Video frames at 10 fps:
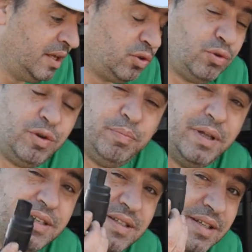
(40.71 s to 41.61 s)
to
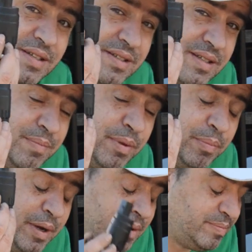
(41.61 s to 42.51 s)
replace this simple
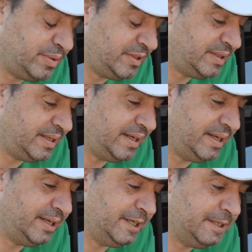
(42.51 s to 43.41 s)
pump,
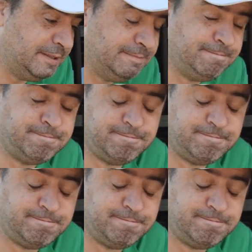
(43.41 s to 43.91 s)
um